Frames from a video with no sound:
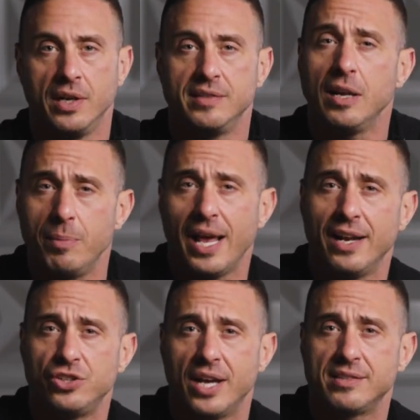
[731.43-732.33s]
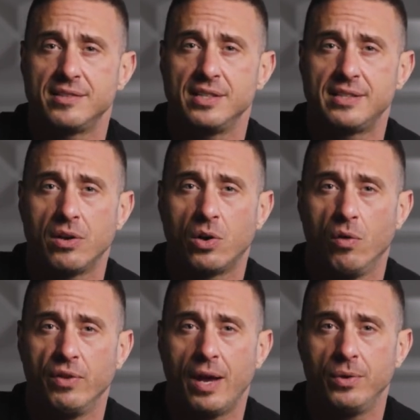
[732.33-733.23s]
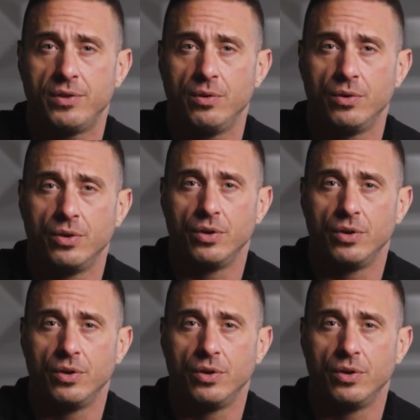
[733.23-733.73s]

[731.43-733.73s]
Has anybody had a chance to sit down and go over that with you?